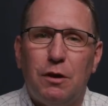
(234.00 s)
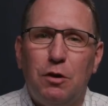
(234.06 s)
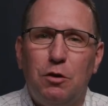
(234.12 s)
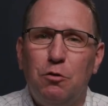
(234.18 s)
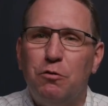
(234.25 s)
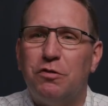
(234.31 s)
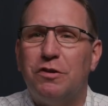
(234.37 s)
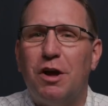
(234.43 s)

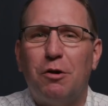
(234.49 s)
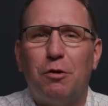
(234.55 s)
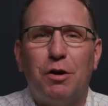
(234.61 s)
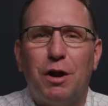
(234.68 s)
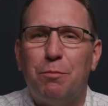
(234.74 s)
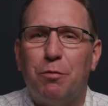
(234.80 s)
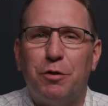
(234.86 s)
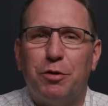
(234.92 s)
you snuggled
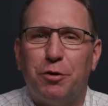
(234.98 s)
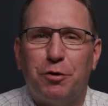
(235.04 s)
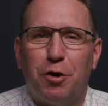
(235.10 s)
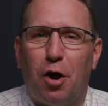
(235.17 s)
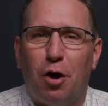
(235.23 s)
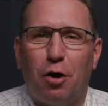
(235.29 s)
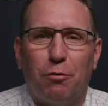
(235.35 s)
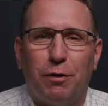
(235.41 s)
up with your
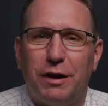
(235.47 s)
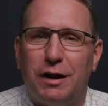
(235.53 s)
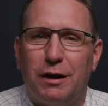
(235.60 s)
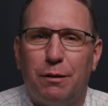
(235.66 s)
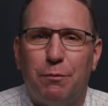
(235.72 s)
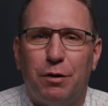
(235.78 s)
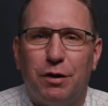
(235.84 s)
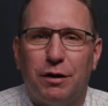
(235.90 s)
dog
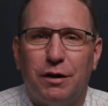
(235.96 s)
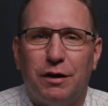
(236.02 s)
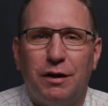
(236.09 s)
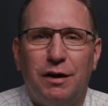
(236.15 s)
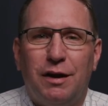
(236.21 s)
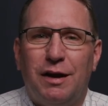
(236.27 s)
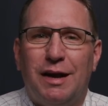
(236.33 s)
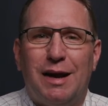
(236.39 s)
reading a book.
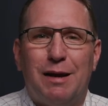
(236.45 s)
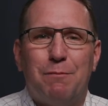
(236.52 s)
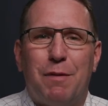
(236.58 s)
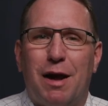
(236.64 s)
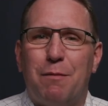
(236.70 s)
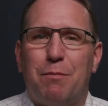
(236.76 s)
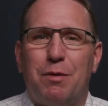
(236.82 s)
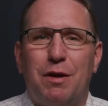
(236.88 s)
It
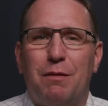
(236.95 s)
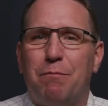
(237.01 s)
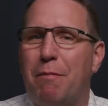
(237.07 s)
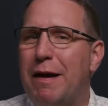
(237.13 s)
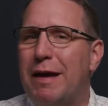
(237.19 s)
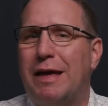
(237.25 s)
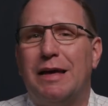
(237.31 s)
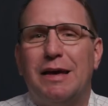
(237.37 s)
might be
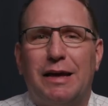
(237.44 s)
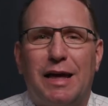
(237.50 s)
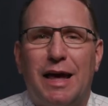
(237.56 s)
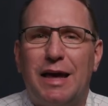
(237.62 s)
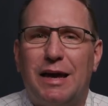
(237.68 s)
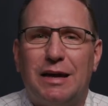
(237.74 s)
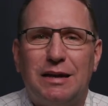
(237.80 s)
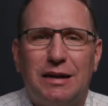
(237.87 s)
baking a
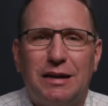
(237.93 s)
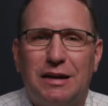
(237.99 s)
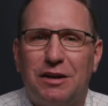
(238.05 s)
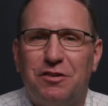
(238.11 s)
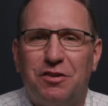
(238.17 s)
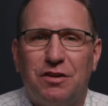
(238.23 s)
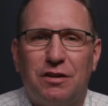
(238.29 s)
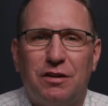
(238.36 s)
cake in the
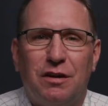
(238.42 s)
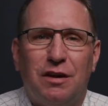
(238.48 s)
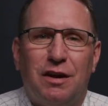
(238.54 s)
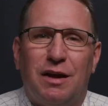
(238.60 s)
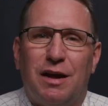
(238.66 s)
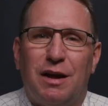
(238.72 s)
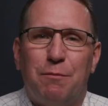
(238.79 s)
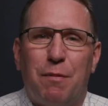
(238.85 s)
kitchen.
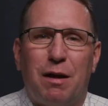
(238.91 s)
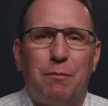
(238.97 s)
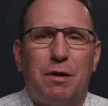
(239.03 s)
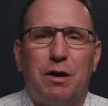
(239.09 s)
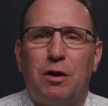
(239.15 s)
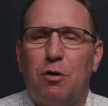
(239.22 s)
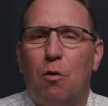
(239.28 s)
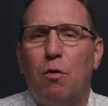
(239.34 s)
It might
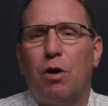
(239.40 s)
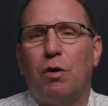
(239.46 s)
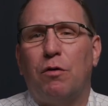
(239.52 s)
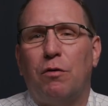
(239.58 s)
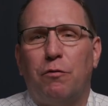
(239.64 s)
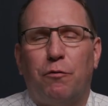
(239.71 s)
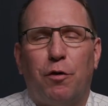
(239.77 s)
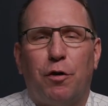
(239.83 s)
be
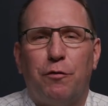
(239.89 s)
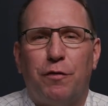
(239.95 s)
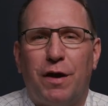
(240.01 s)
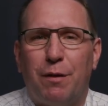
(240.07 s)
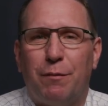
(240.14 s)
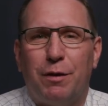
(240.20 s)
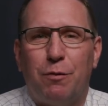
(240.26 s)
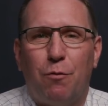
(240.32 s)
going for a
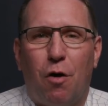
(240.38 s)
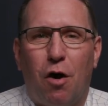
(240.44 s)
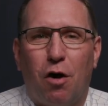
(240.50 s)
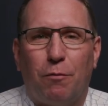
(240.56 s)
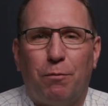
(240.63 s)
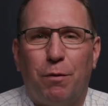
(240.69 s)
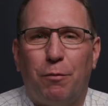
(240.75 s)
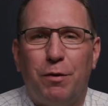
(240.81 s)
family
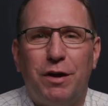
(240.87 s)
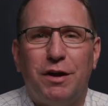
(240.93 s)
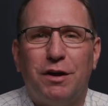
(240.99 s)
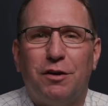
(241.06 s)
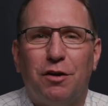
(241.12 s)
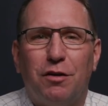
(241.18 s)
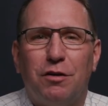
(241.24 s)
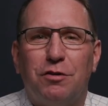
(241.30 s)
walk. But we
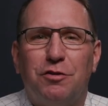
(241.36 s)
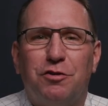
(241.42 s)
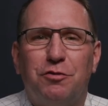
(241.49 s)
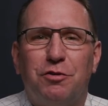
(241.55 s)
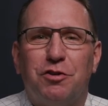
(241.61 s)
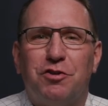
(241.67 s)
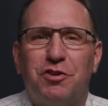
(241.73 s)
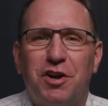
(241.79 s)
encourage
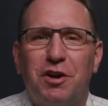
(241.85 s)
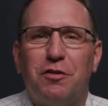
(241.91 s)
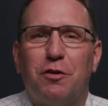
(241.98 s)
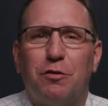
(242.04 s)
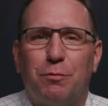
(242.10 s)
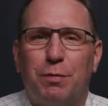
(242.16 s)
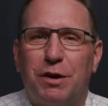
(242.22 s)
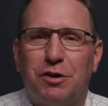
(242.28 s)
you to share
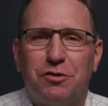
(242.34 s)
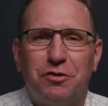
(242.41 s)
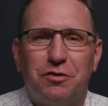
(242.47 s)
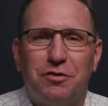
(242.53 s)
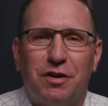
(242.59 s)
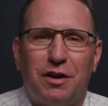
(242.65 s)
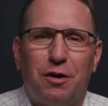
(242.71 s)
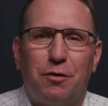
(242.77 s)
those
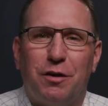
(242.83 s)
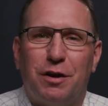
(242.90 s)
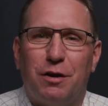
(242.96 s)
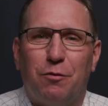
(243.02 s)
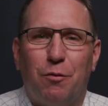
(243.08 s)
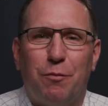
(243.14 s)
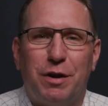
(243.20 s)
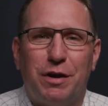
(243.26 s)
pictures. I know that it
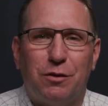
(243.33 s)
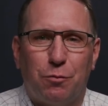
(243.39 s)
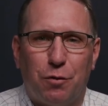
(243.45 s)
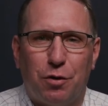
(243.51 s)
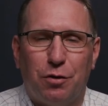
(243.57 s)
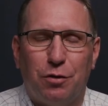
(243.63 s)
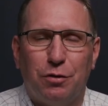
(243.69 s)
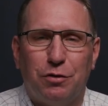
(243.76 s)
will mean the
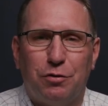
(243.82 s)
world